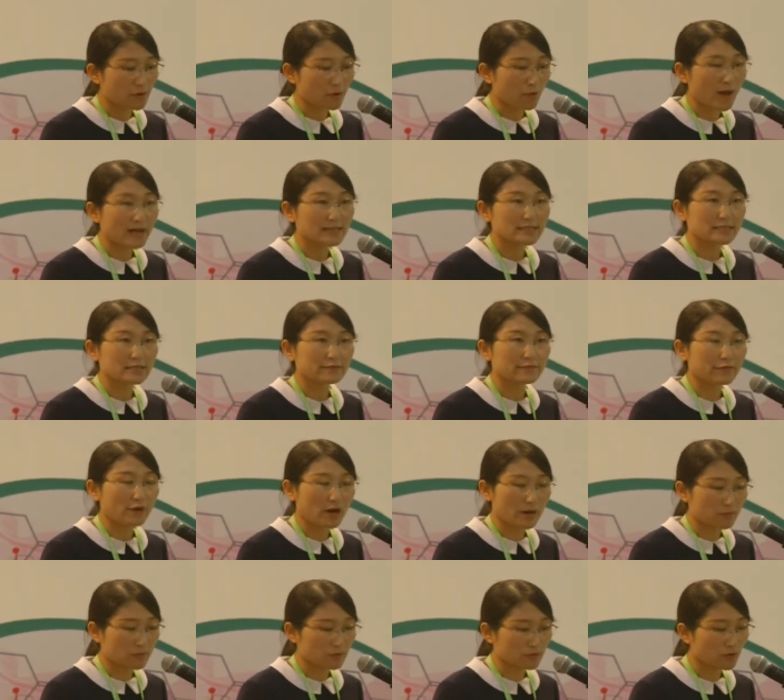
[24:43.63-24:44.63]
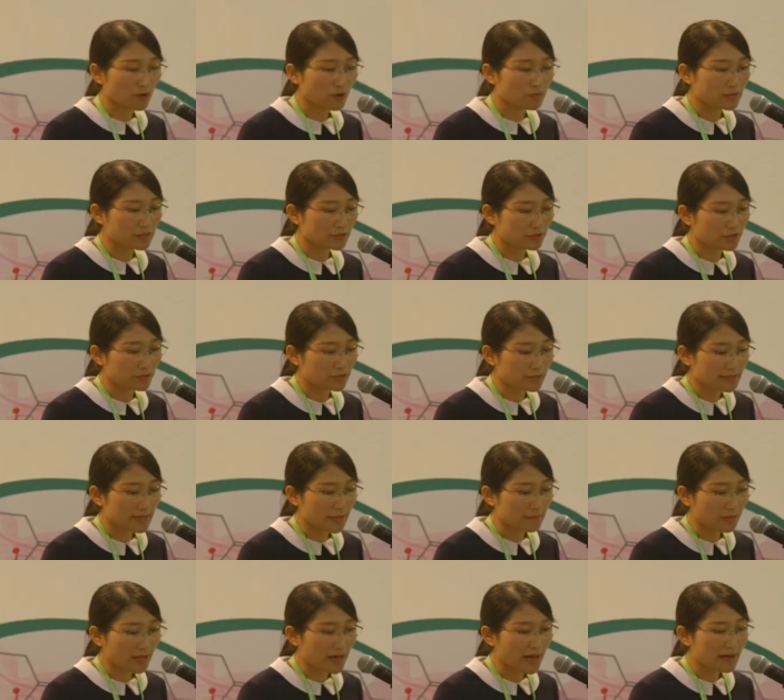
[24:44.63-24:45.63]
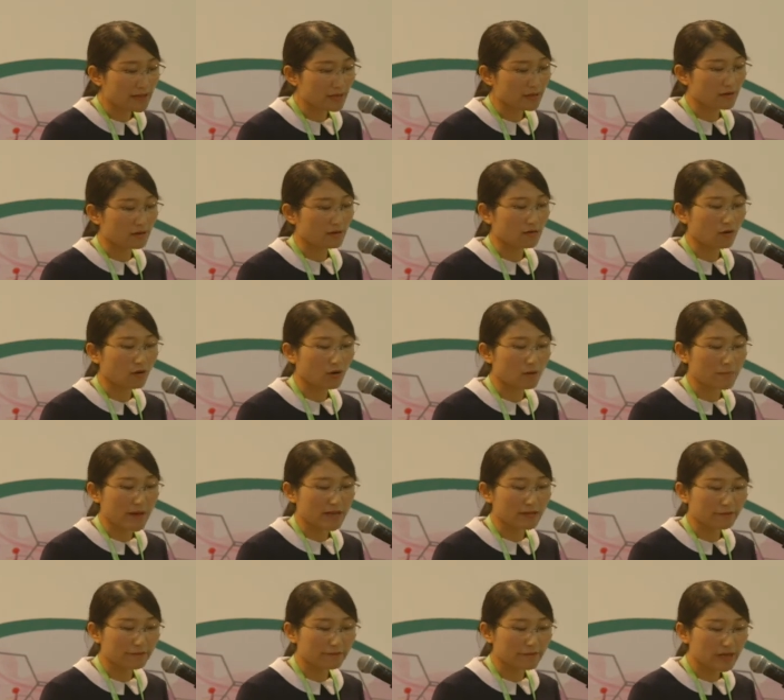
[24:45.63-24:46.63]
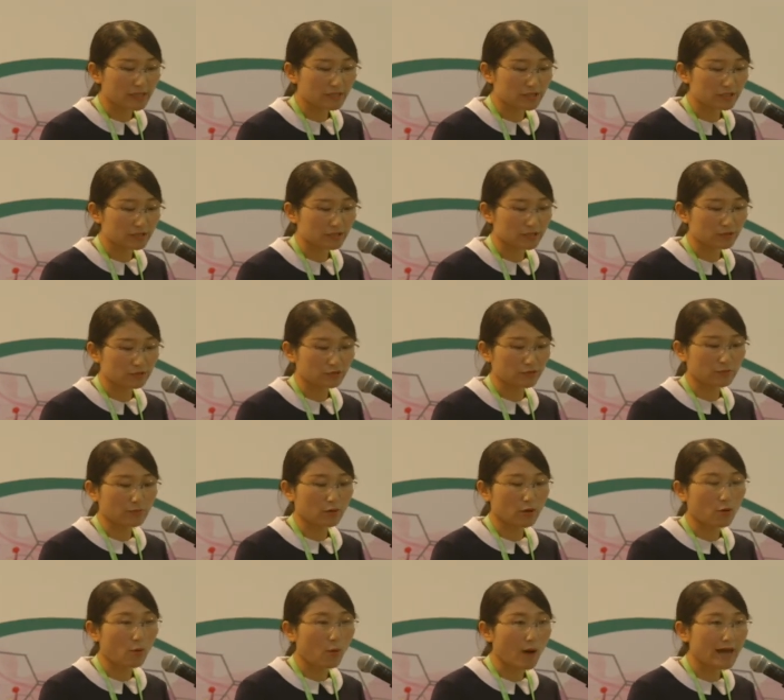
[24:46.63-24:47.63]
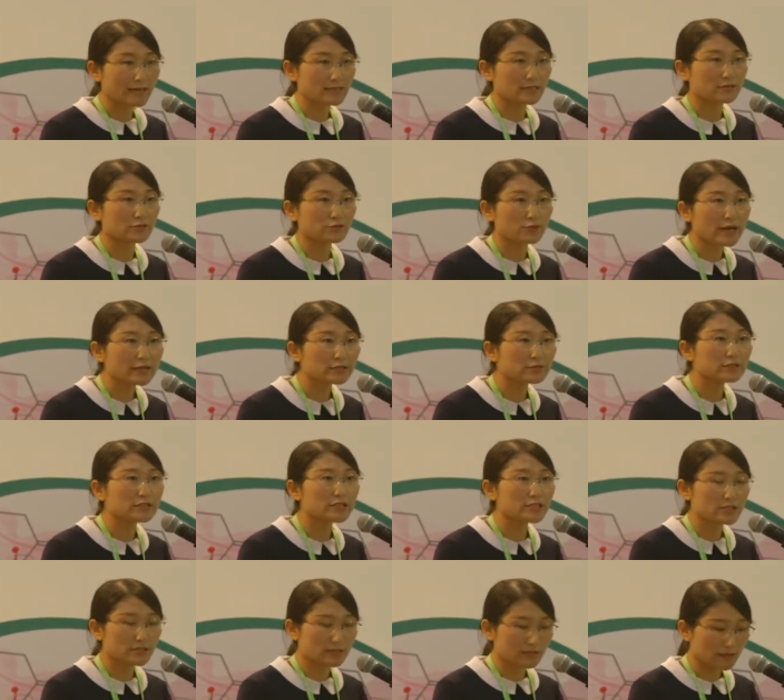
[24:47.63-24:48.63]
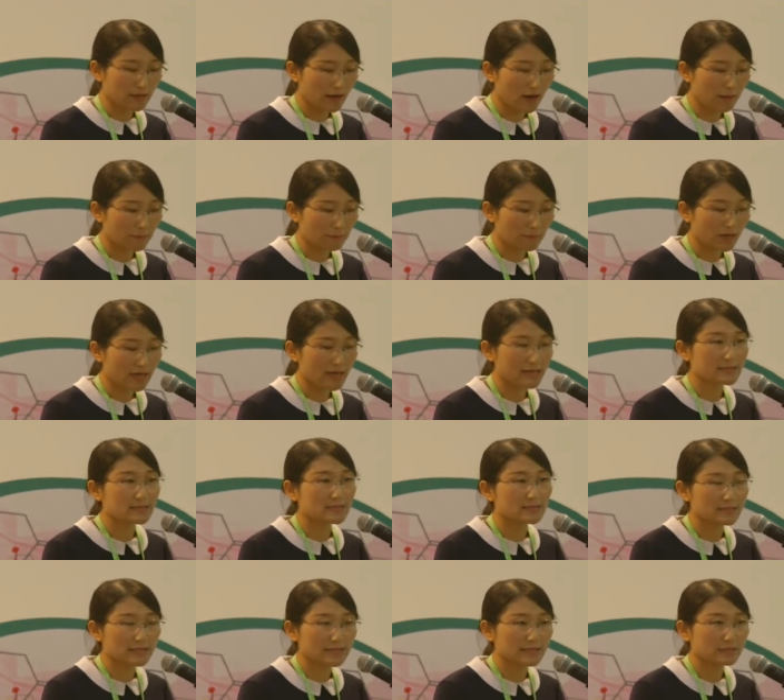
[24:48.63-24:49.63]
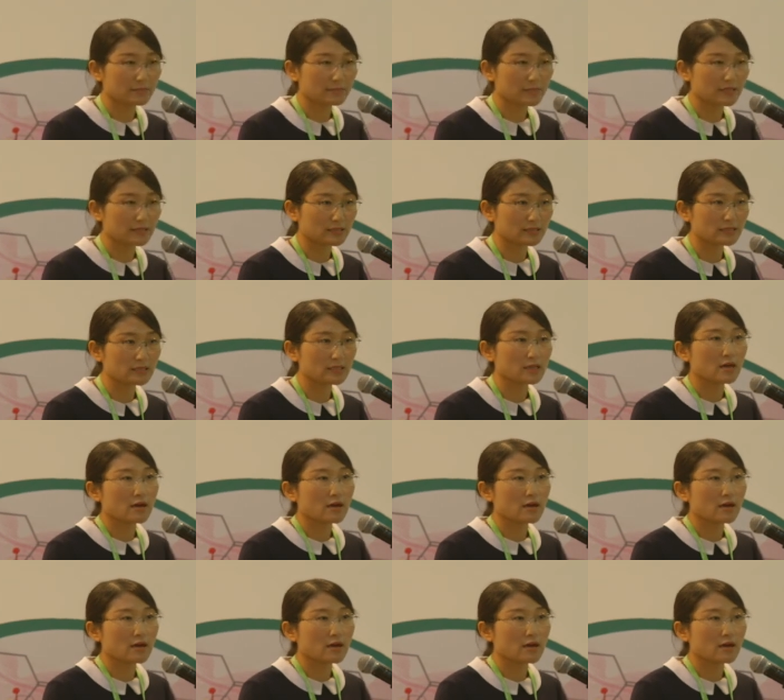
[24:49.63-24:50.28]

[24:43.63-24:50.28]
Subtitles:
provided from raw material supplier or manufacturer to provide a regulation compliance statement